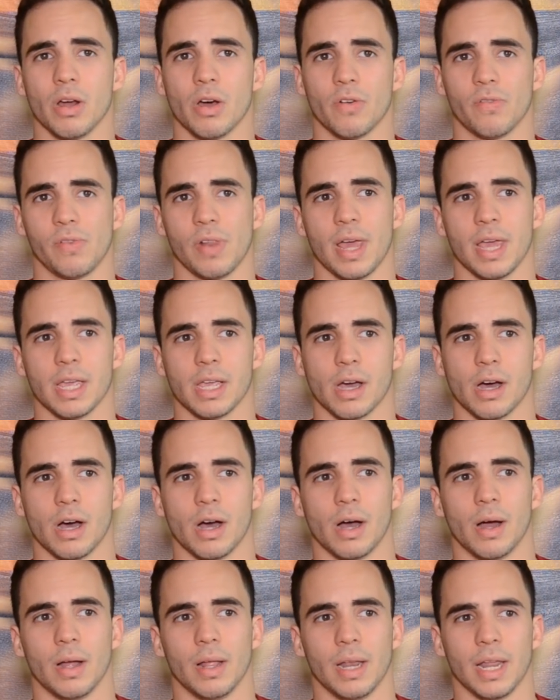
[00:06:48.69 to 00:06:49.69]
of like
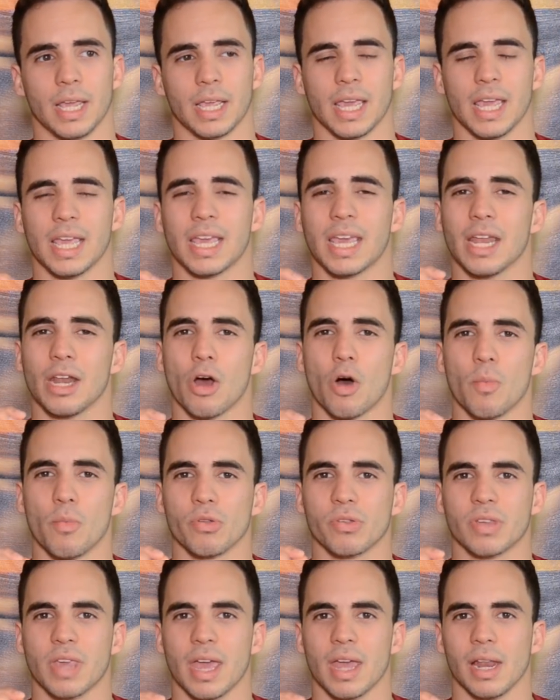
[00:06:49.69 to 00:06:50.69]
it could
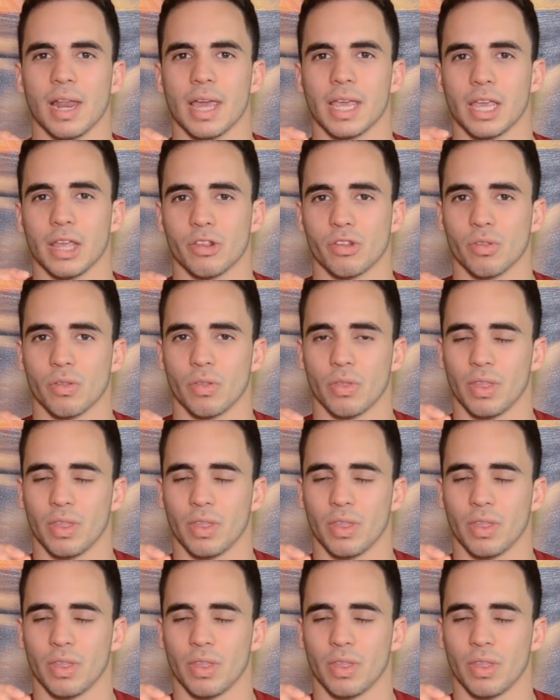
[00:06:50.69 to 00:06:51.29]
almost get like